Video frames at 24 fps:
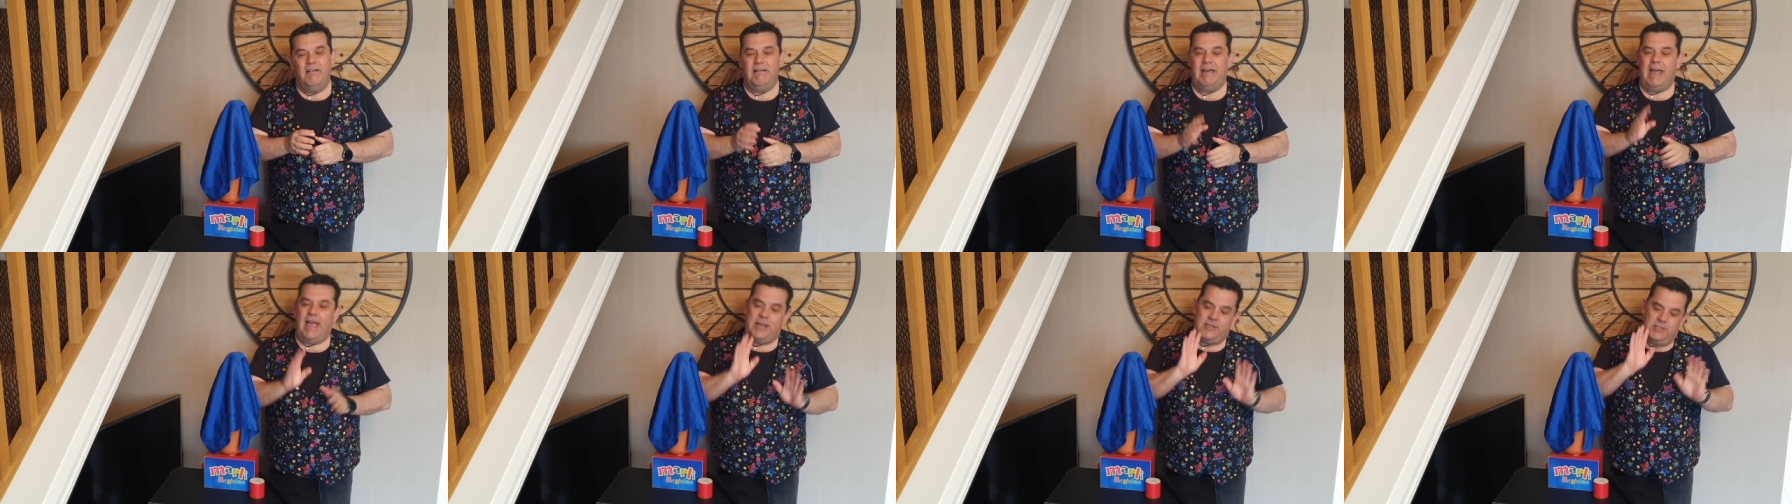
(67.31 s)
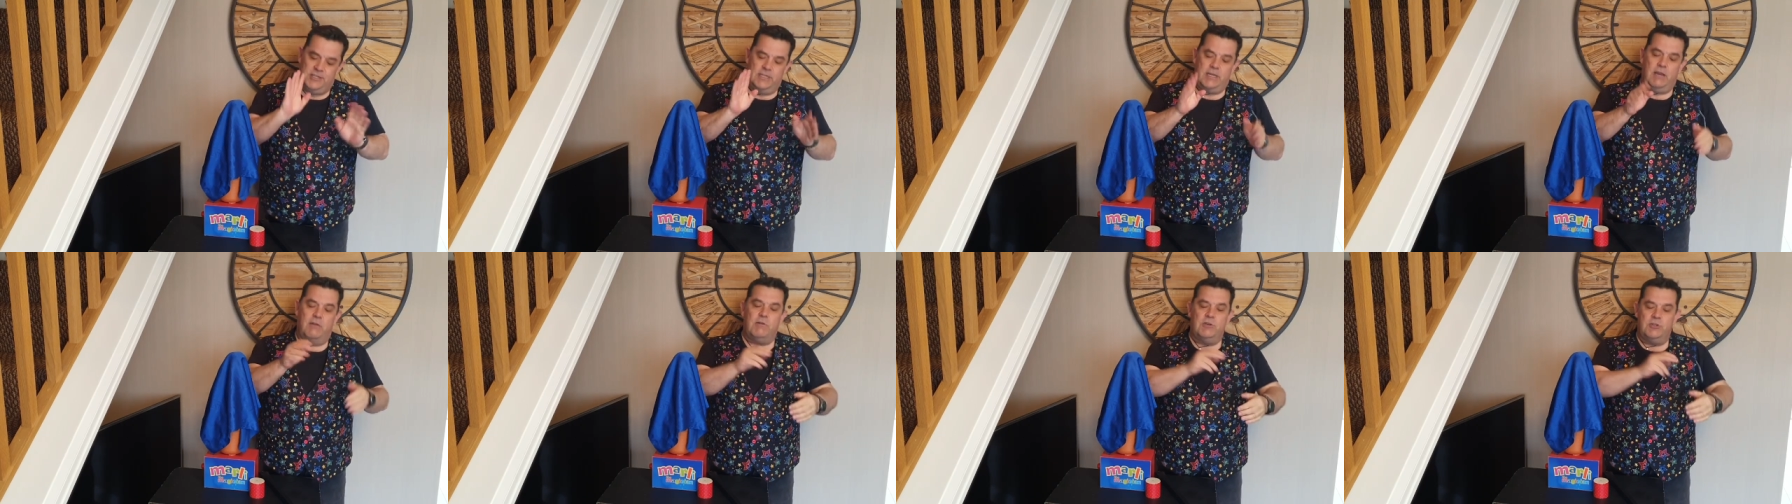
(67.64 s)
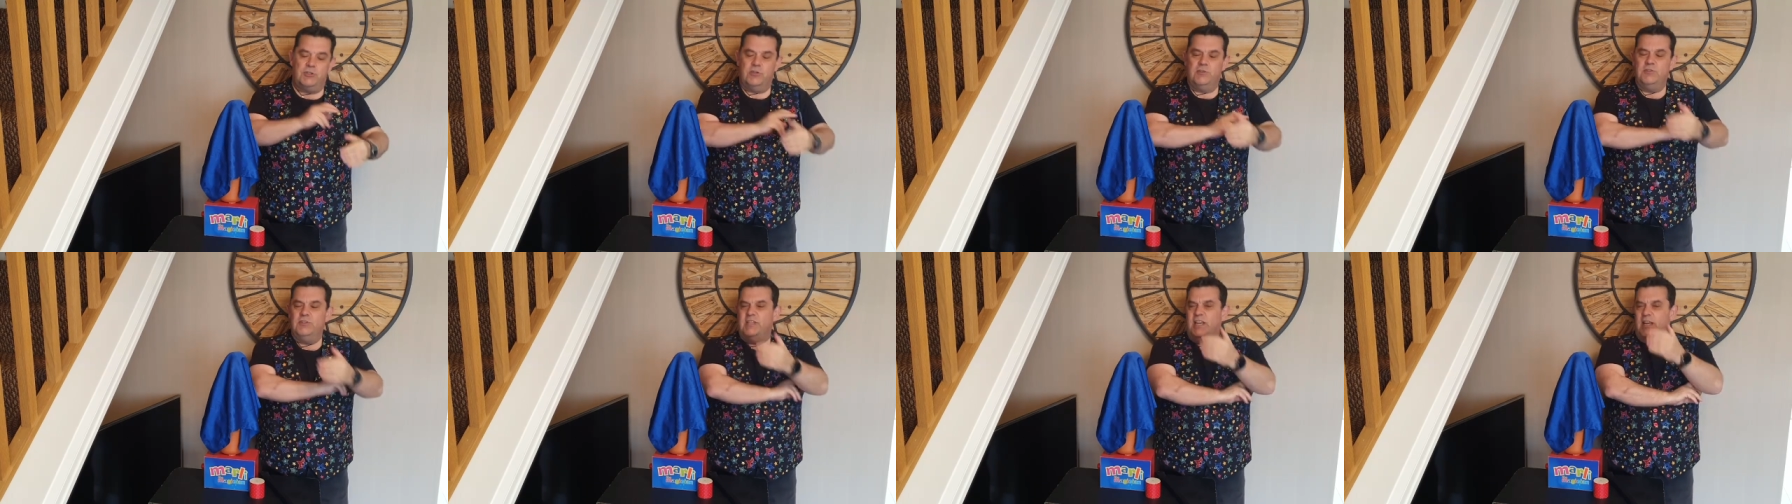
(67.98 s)
Actually, no, I
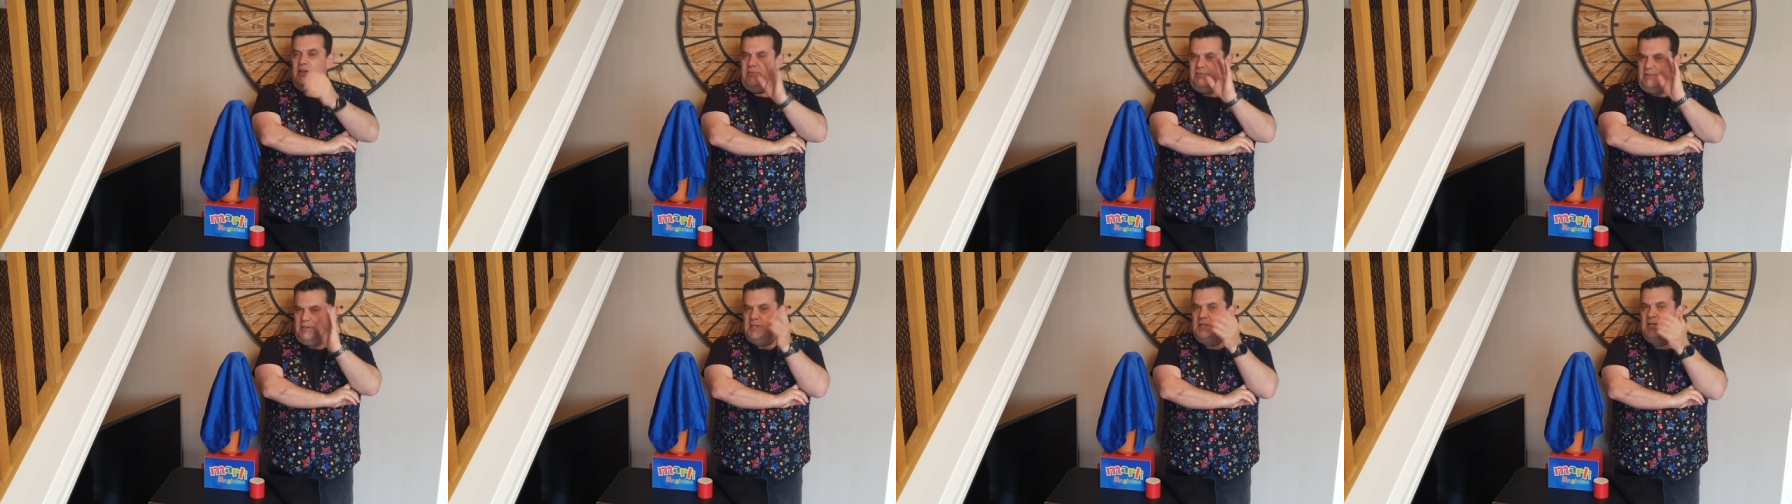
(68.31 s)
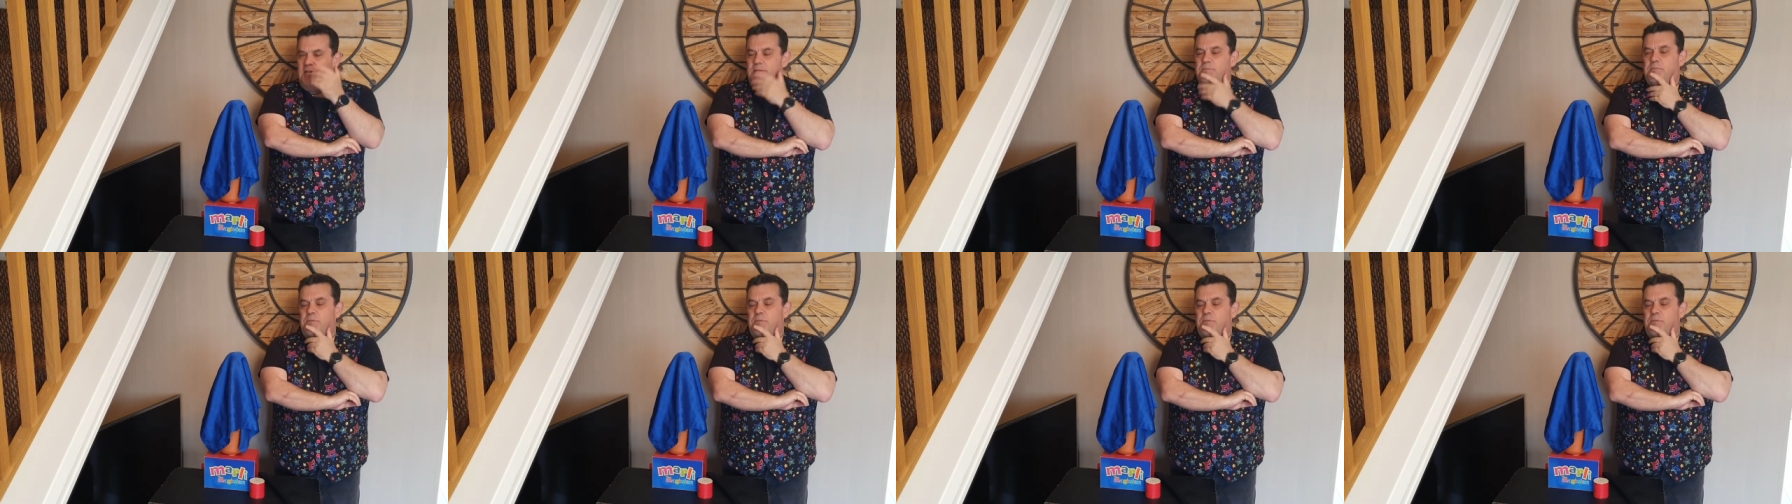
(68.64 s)
shouldn't tell you. it's